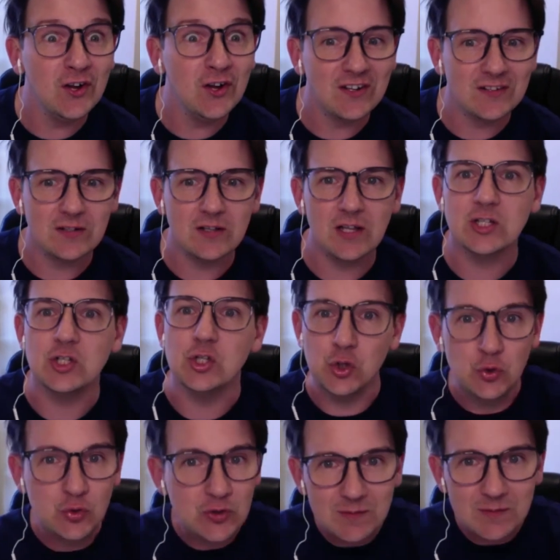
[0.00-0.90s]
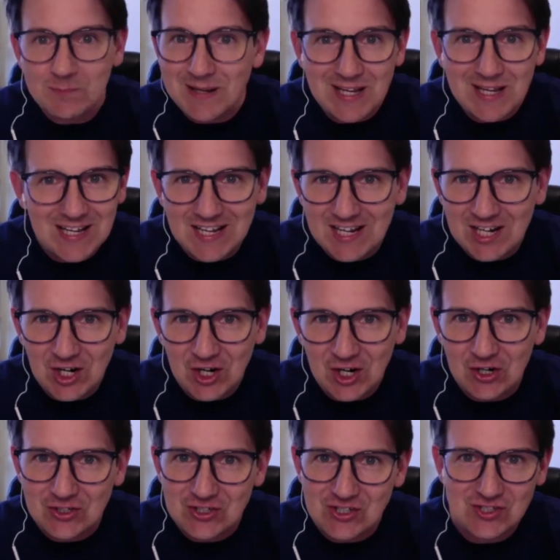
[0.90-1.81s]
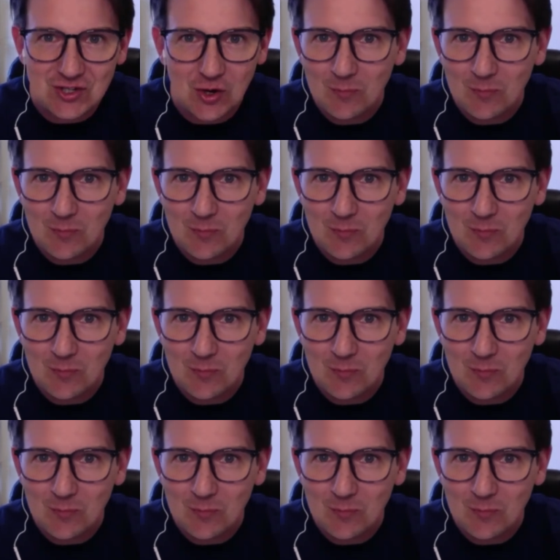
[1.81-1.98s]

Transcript: They're like, you can be here. Just don't